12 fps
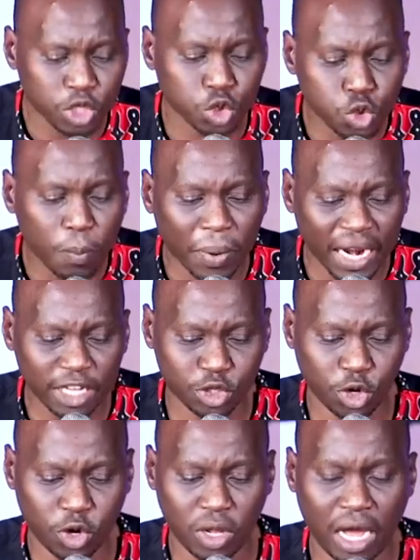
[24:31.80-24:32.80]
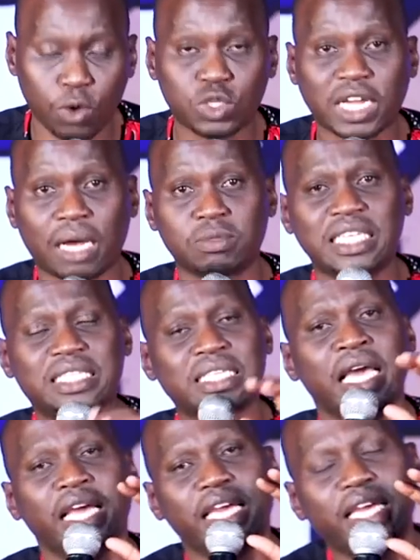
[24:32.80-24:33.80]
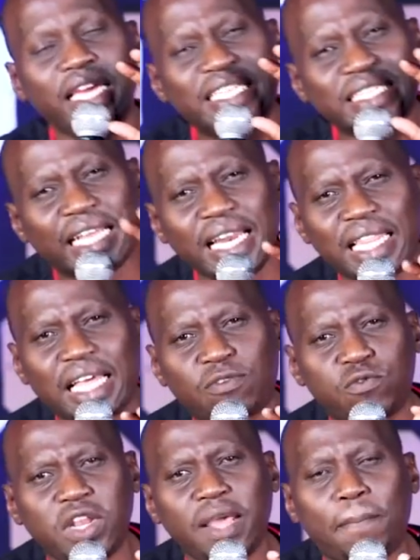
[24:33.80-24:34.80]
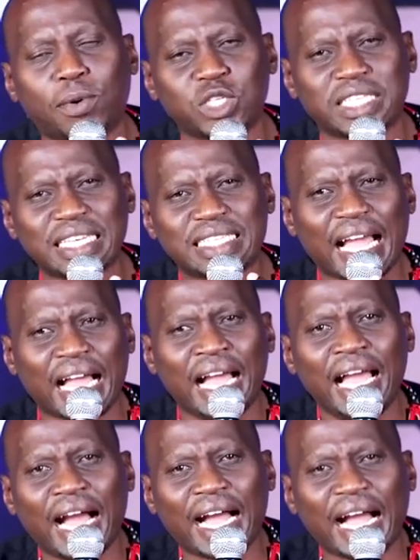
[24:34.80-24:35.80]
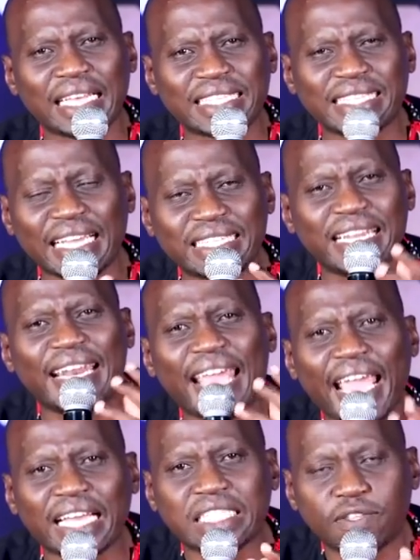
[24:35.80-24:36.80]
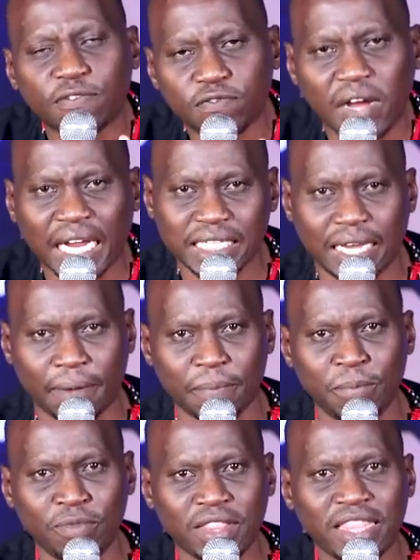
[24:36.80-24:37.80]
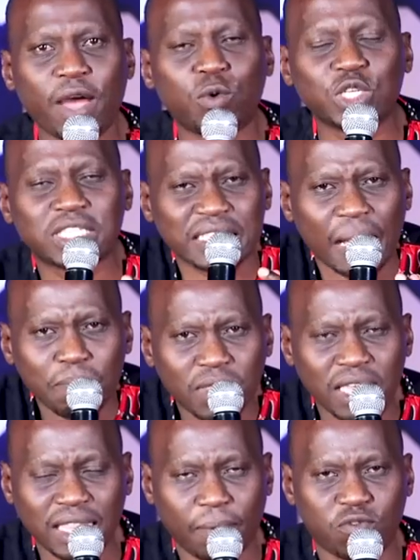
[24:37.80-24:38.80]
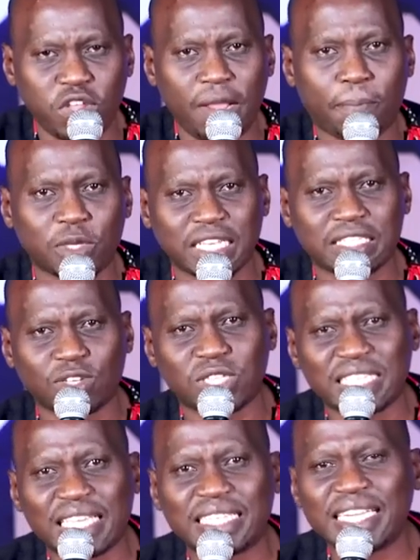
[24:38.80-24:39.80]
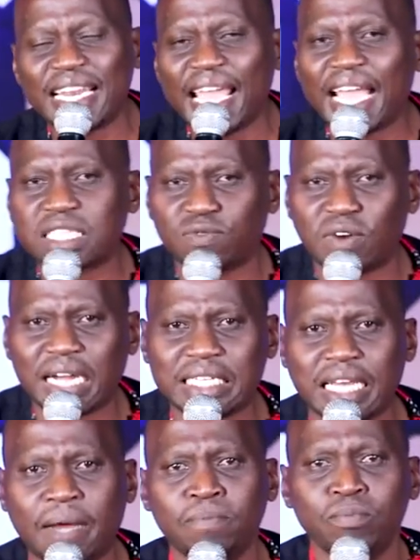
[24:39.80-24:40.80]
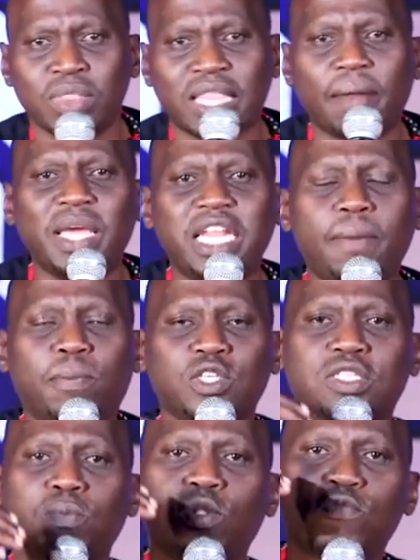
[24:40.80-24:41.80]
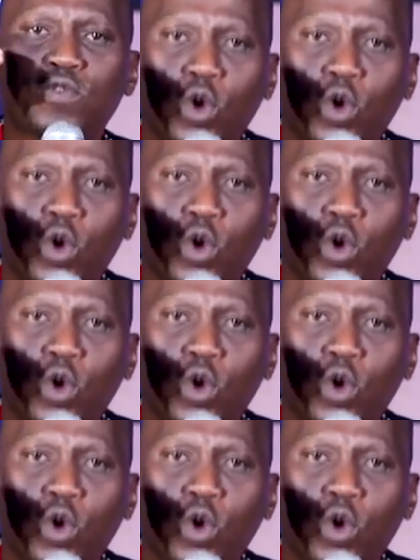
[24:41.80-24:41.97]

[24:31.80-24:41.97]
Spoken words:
with supernatural outcomes. It is clear that Philip possessed a certain X factor. There was something that Philip possessed. There was a certain X factor that made it possible